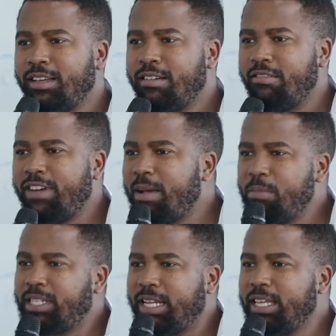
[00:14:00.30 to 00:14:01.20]
Vibe
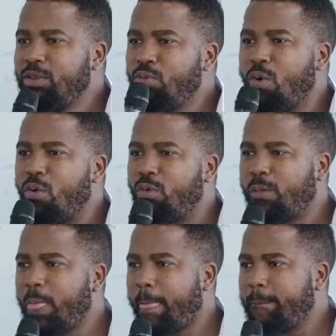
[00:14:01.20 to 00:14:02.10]
teriwo.
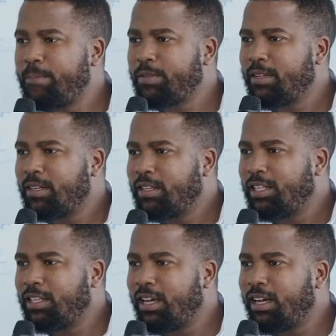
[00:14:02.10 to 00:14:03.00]

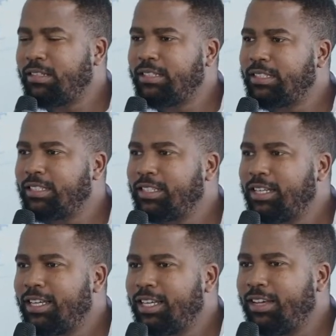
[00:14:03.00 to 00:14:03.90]
Yeah?
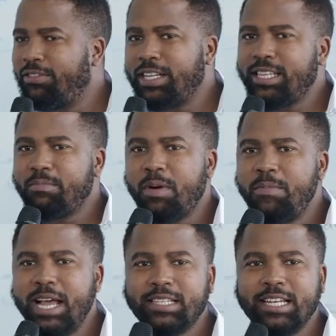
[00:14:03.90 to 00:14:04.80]
If let's say Bob
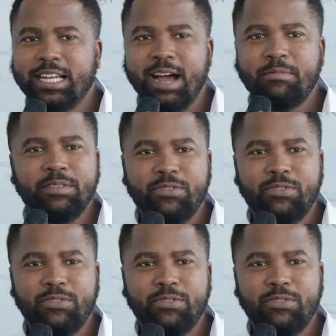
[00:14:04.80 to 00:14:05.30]
doesn't come for a